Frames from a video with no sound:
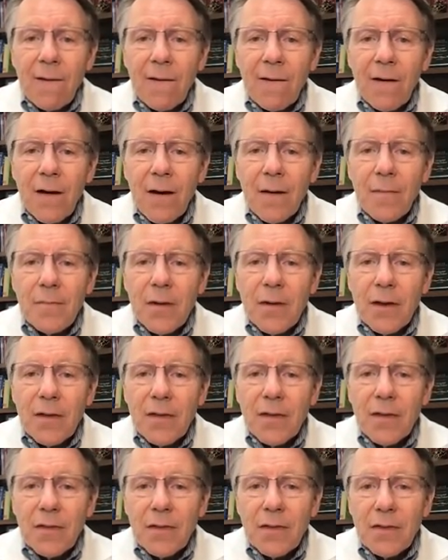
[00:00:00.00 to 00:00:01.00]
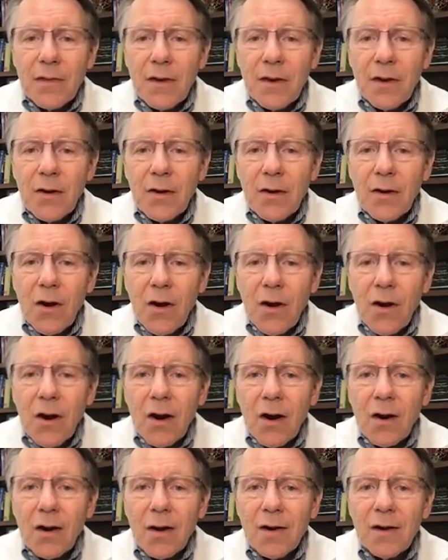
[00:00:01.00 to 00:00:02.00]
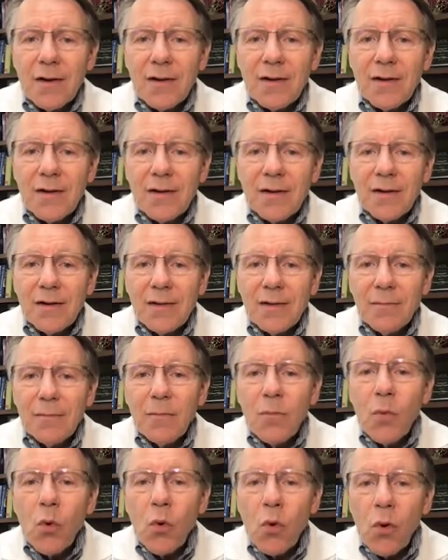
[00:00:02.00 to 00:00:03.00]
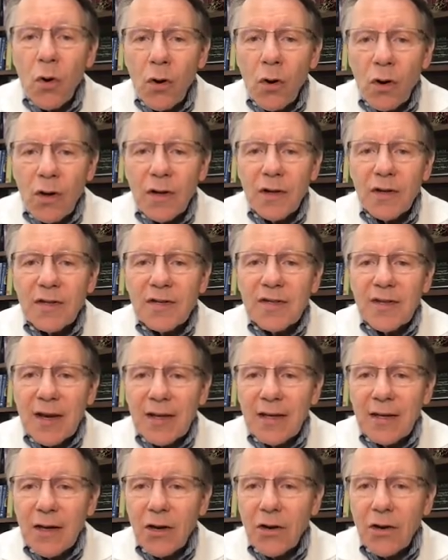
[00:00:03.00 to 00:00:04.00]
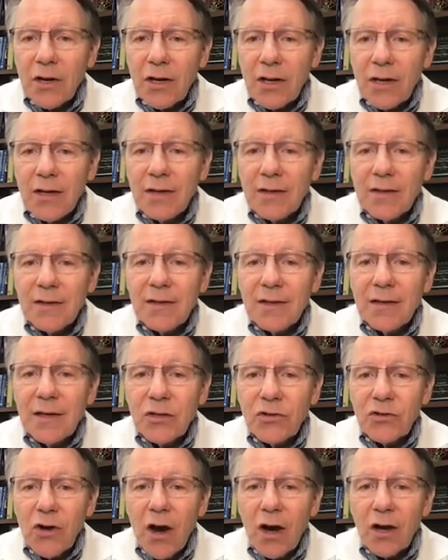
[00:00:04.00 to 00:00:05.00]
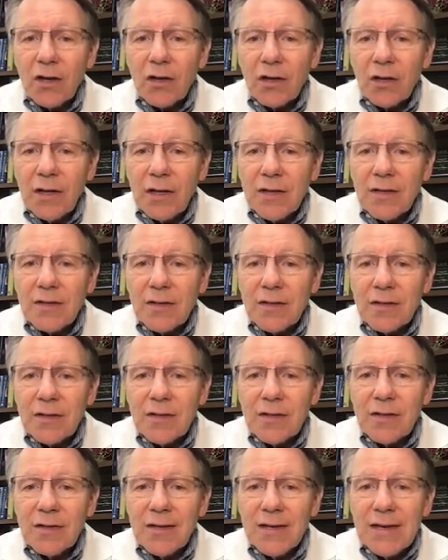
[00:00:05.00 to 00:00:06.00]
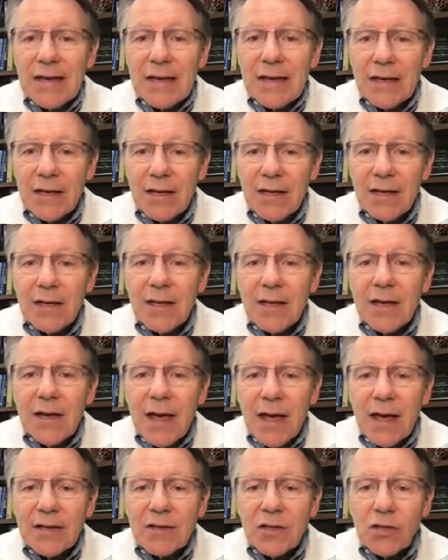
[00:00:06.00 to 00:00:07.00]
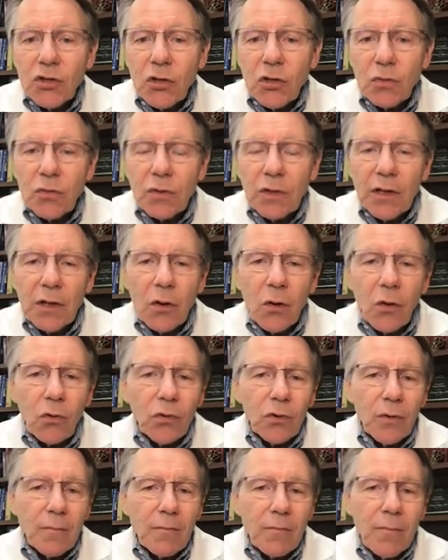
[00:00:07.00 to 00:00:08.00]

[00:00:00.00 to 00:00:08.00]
Um, there are more secondary intraocular lenses needed as the children get older.